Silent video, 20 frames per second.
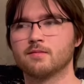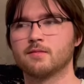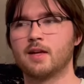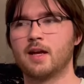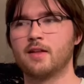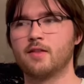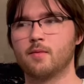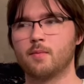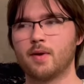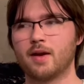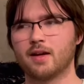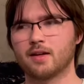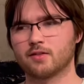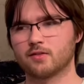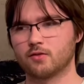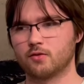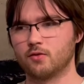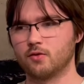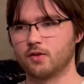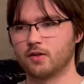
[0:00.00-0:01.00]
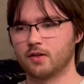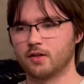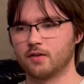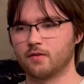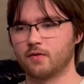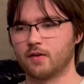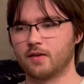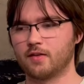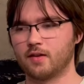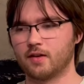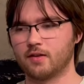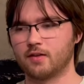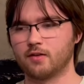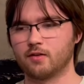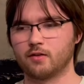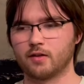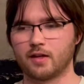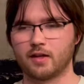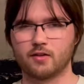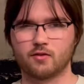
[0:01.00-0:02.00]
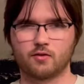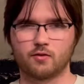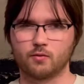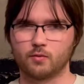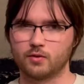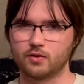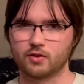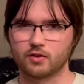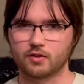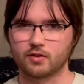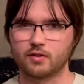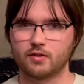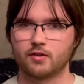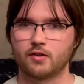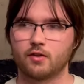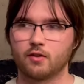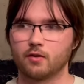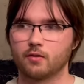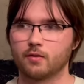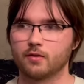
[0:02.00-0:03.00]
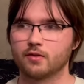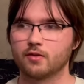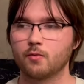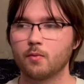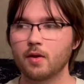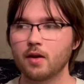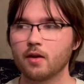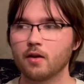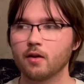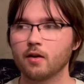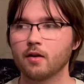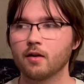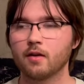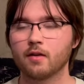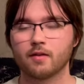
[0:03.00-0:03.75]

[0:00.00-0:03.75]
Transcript: in the back, so you could find the ideal location when just considering one speaker.